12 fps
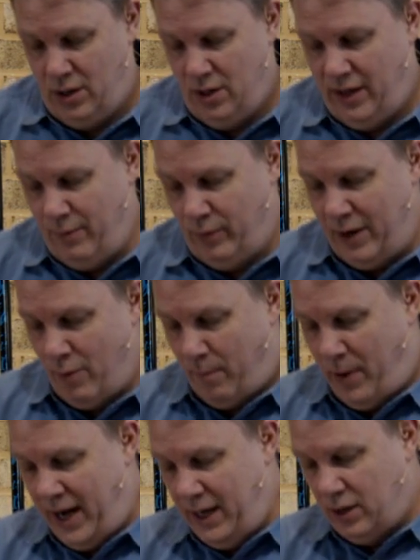They were, they were
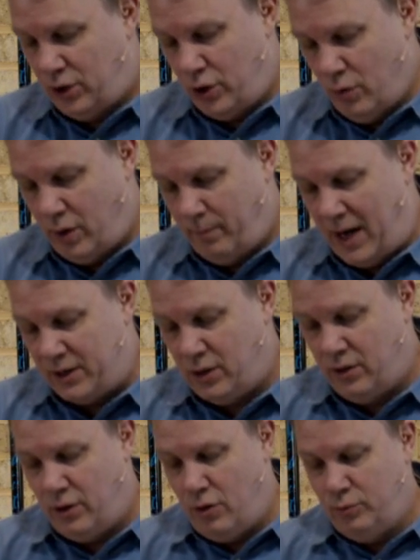paid to show compassion
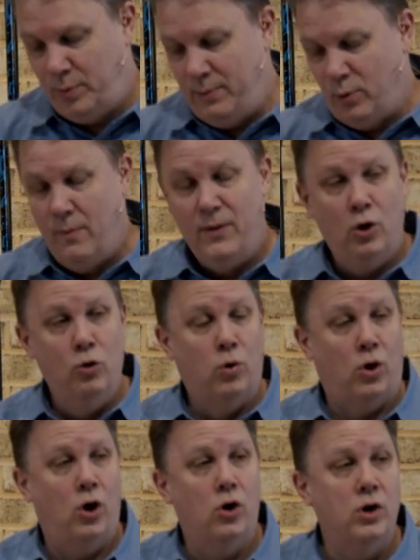to those people who were
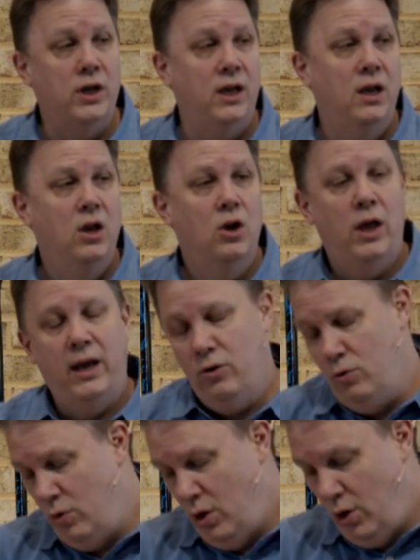hurting and
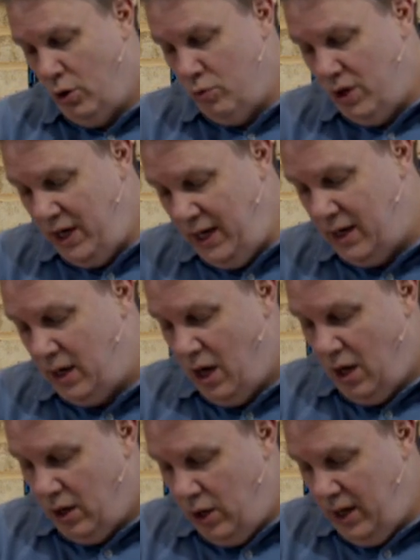who, who needed,
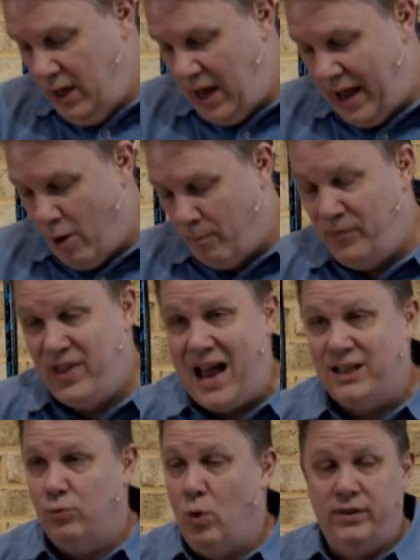needed help.
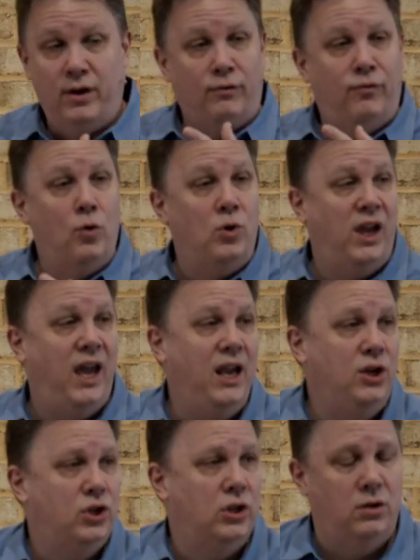That's what their
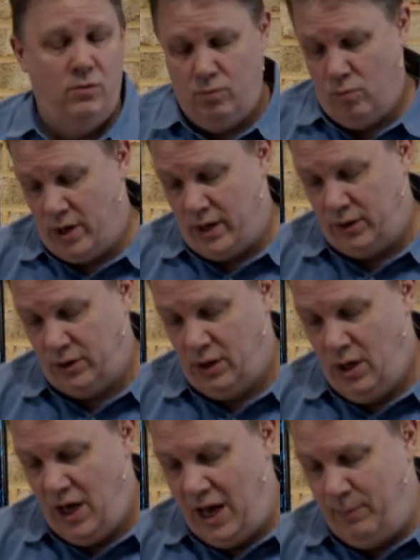vocation was.
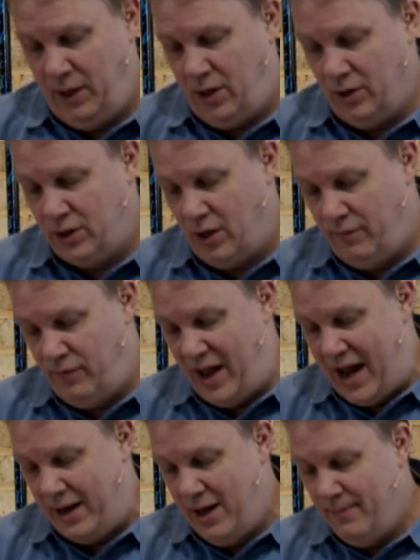And because of
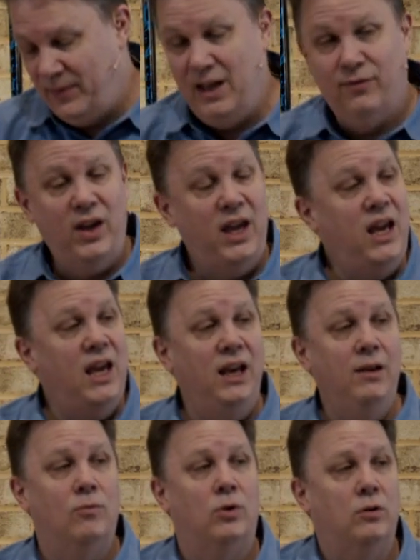that, if
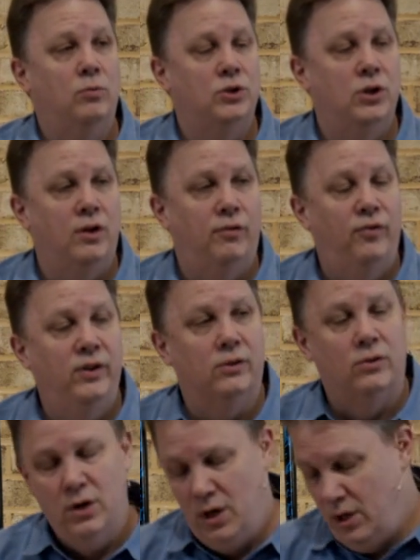anyone was going to
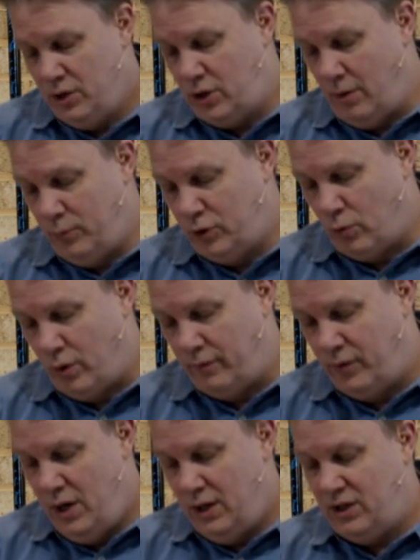feel some sort
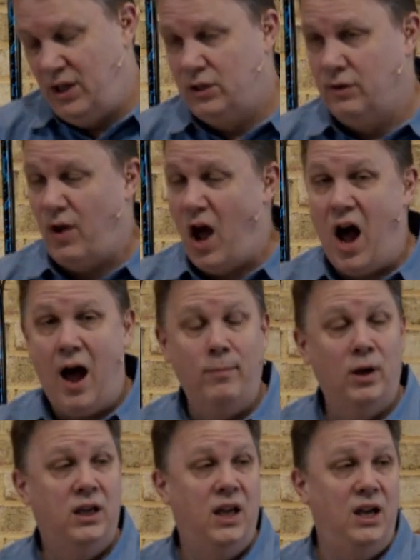of sense of
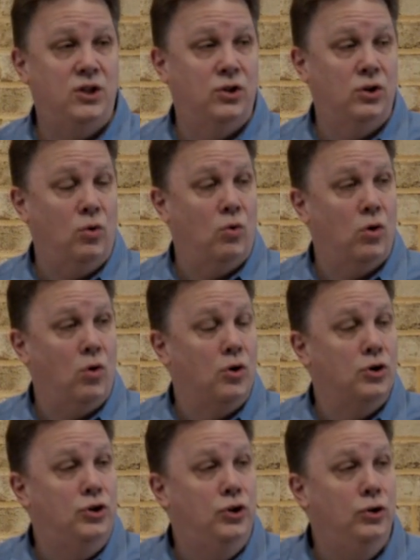obligation or, or
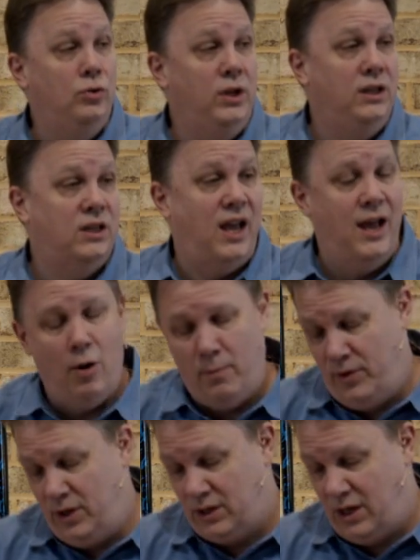duty to help
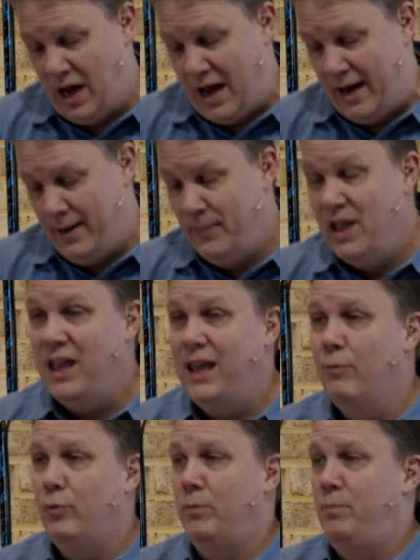this guy,
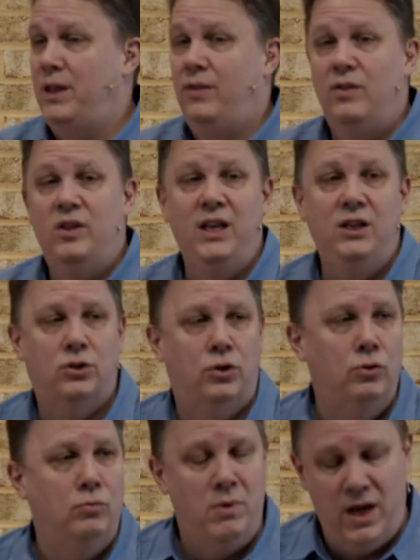it would have been these
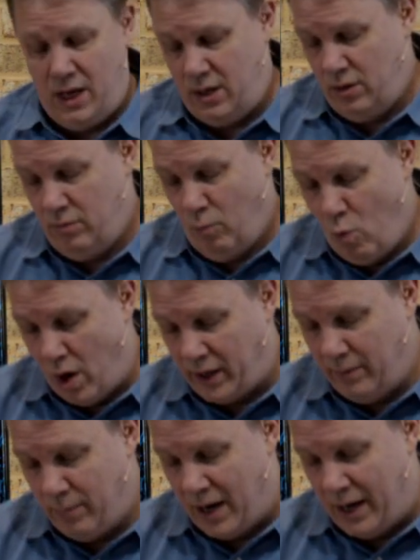two men
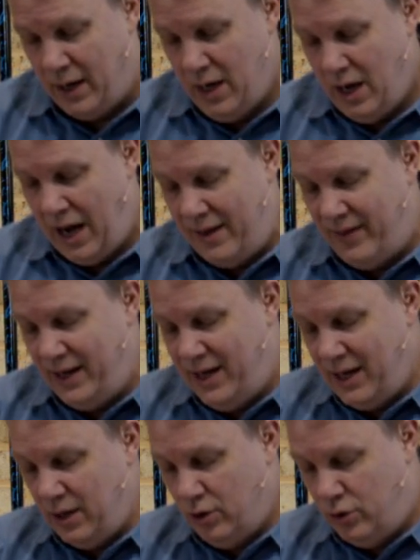walking by. And they
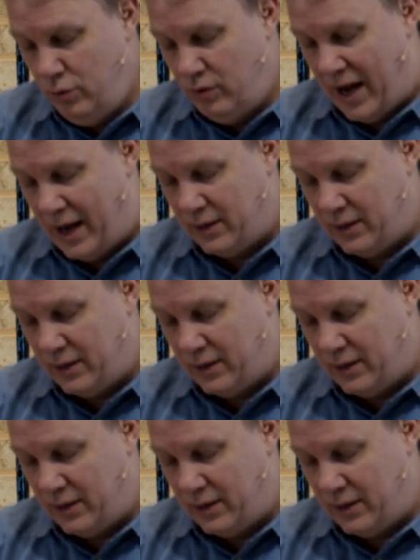didn't do that.